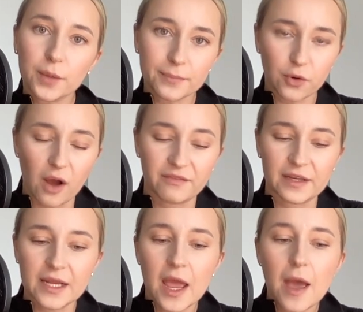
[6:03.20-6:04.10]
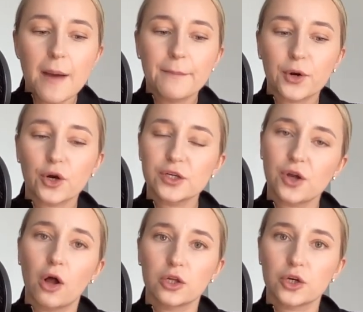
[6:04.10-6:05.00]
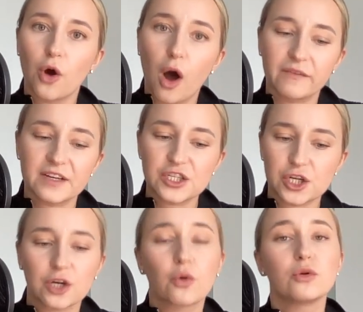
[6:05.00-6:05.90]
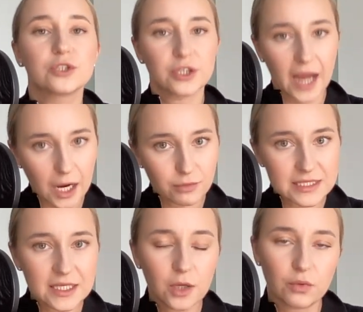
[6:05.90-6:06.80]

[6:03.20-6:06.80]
profit per dollar of shareholder equity,